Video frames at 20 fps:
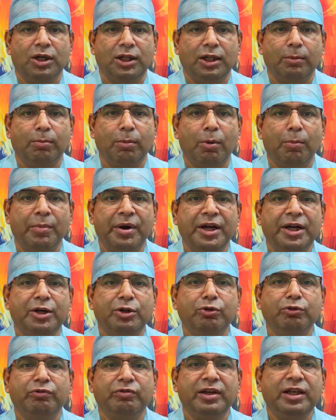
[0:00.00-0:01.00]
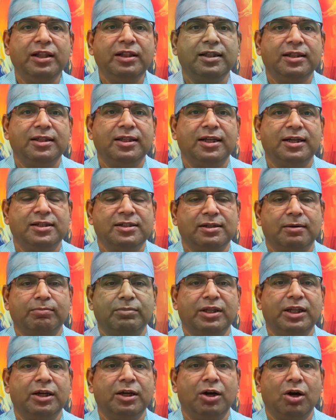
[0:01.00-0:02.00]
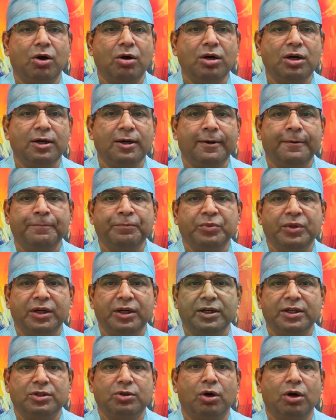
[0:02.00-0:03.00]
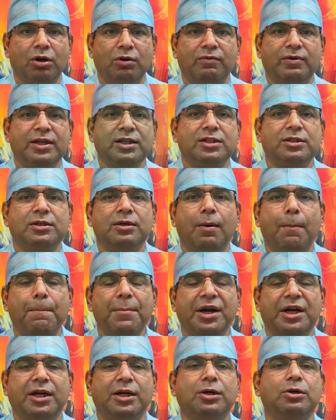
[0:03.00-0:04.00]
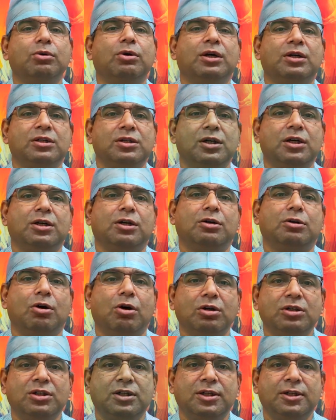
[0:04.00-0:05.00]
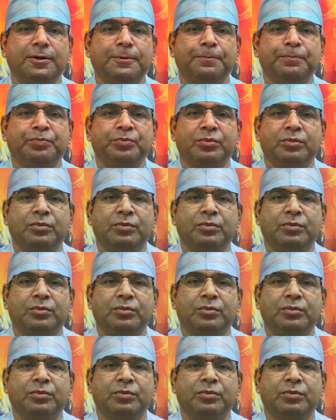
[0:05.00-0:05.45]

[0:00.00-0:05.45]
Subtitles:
The moment you feel there is something wrong, it is always better to consult a doctor.